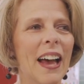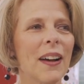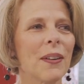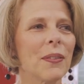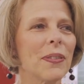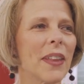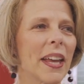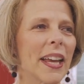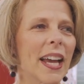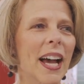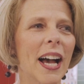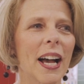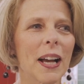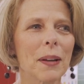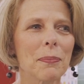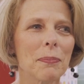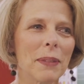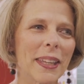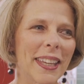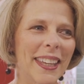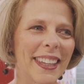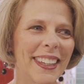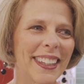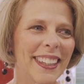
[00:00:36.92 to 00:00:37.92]
They hug
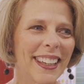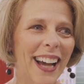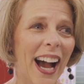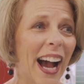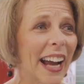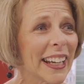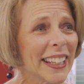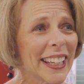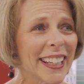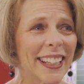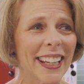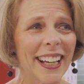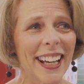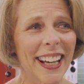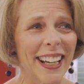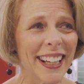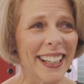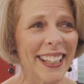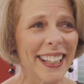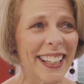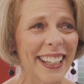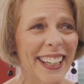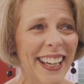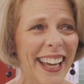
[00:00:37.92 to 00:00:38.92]
me, I need a
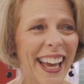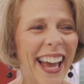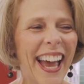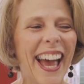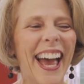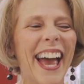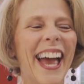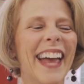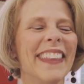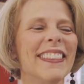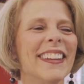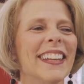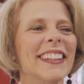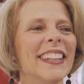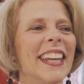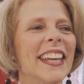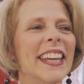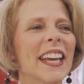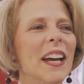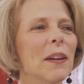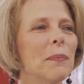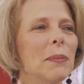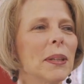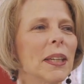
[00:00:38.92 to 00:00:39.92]
hug, and then they
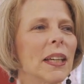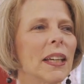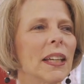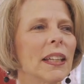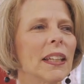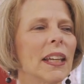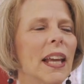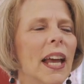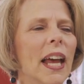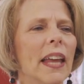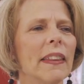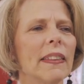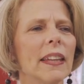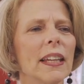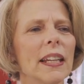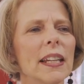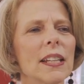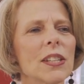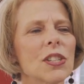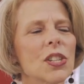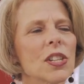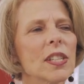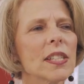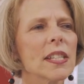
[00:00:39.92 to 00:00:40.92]
come in, and then
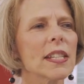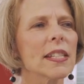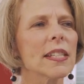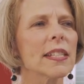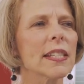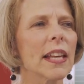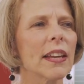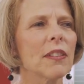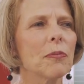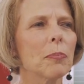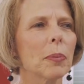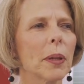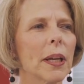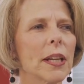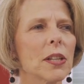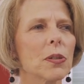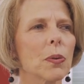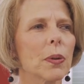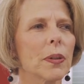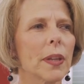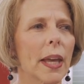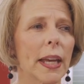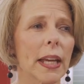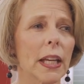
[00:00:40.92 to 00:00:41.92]
it's just a safe place
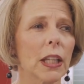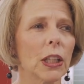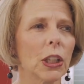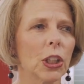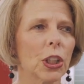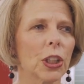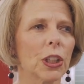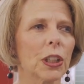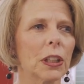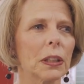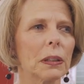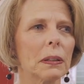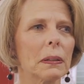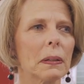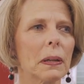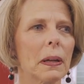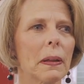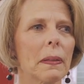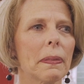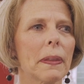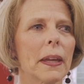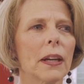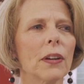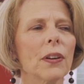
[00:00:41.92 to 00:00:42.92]
where they can learn.
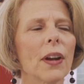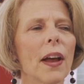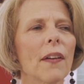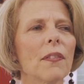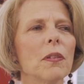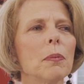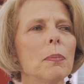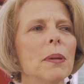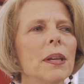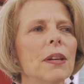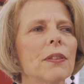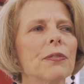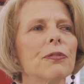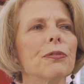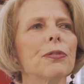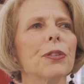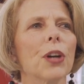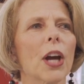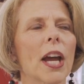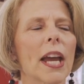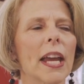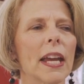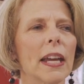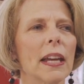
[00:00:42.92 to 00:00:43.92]
They don't have to be
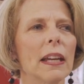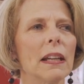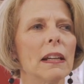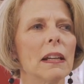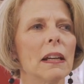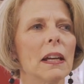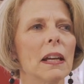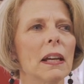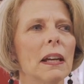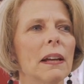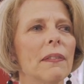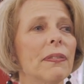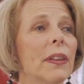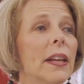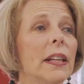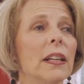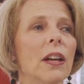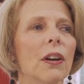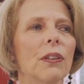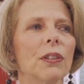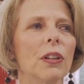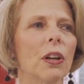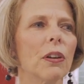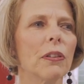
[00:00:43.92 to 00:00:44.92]
afraid if they
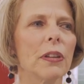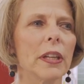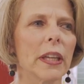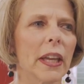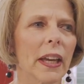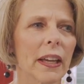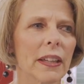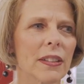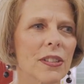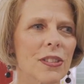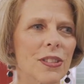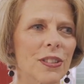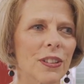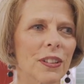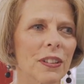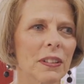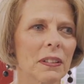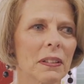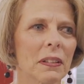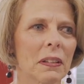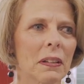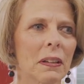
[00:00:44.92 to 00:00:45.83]
don't know the answer.